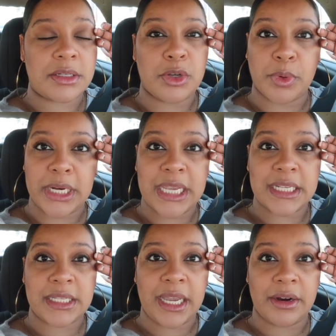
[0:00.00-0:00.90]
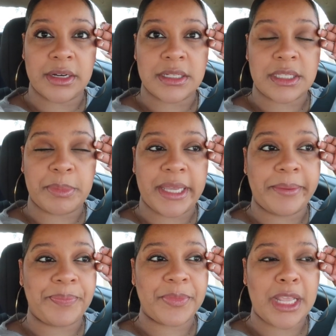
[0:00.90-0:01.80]
to run his errands.
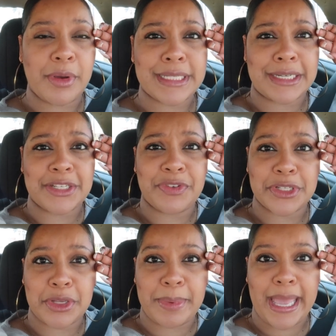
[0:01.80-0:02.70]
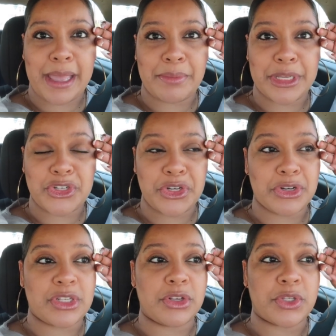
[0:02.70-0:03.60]
But anyways, I just feel so bad. But
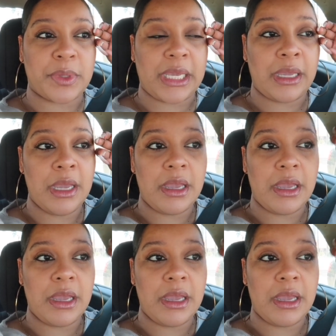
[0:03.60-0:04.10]
Junior's so sweet.